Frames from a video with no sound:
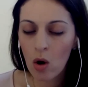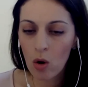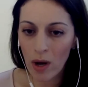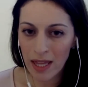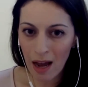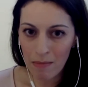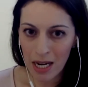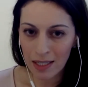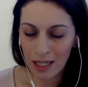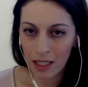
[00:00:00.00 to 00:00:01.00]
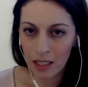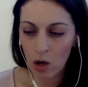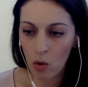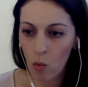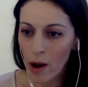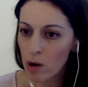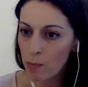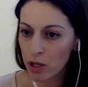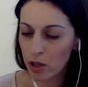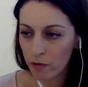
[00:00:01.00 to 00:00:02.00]
What that means is when we
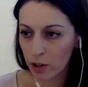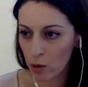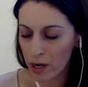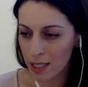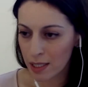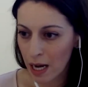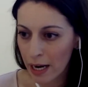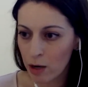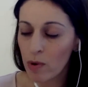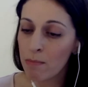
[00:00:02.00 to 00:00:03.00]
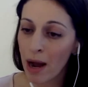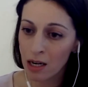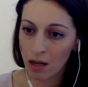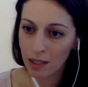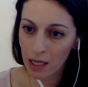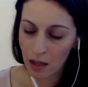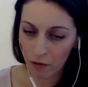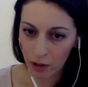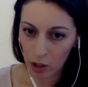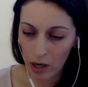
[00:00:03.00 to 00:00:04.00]
put the fluid inside, we might not see the
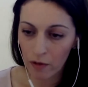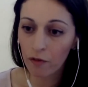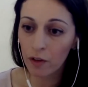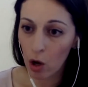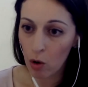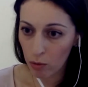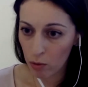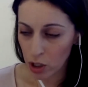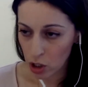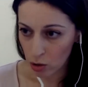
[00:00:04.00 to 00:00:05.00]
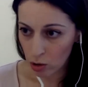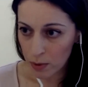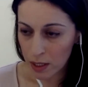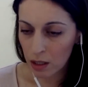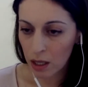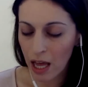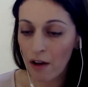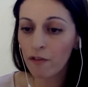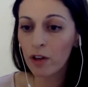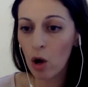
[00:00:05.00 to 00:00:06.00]
fluid flow through the tubes. That
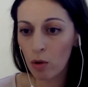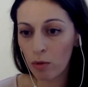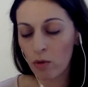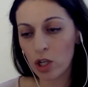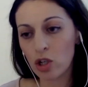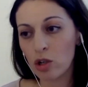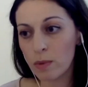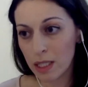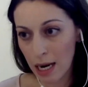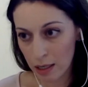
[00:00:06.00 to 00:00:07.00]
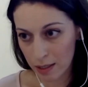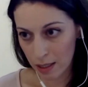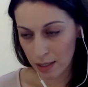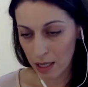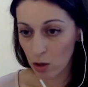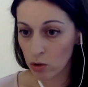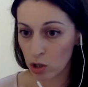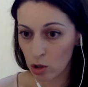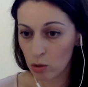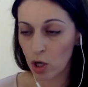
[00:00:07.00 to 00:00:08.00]
flow through the tubes tells us that those
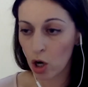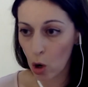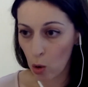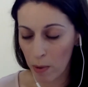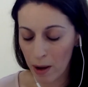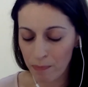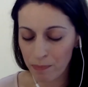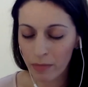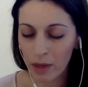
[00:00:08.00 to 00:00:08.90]
tubes are open.